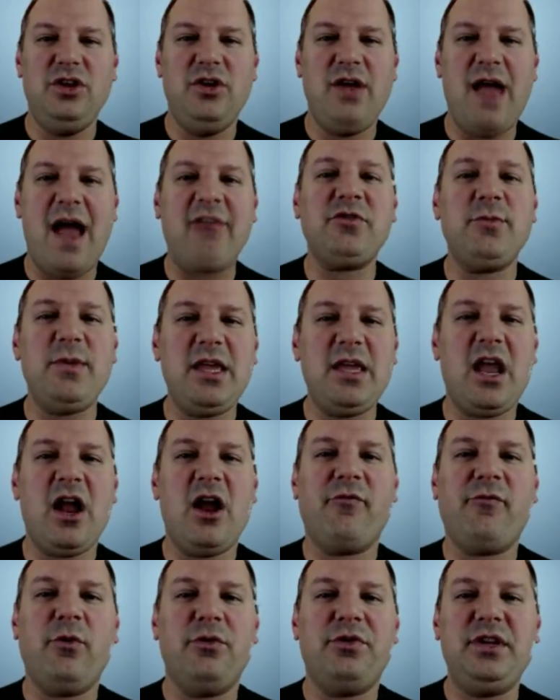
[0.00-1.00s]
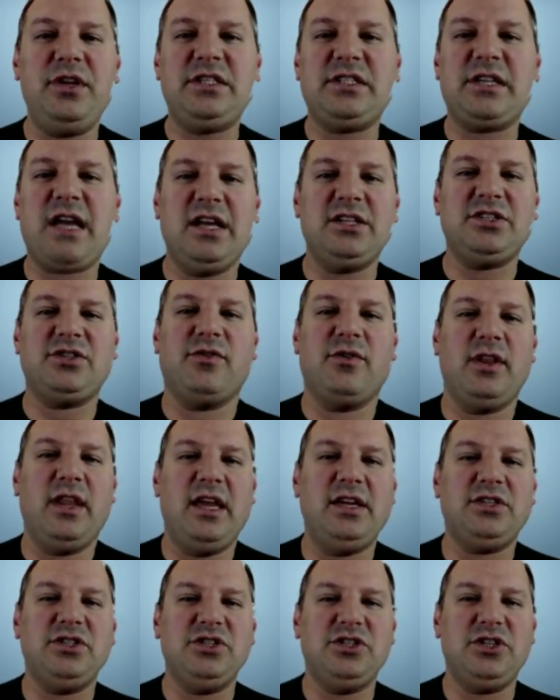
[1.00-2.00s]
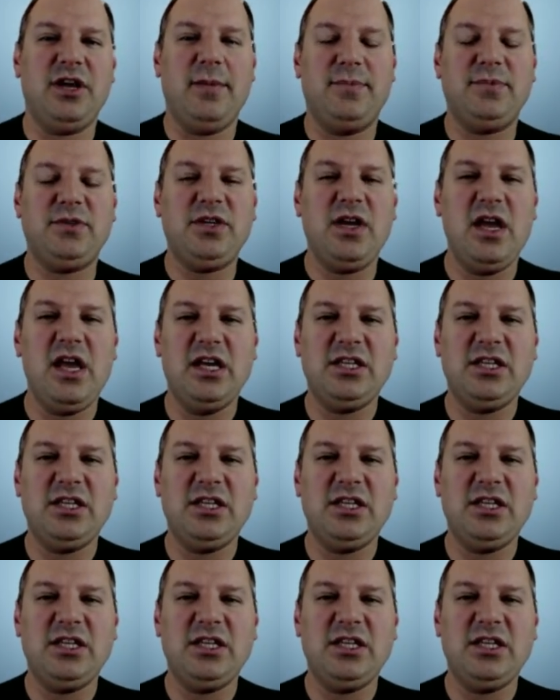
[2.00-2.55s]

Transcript: you have to be careful with these kinds of relationships,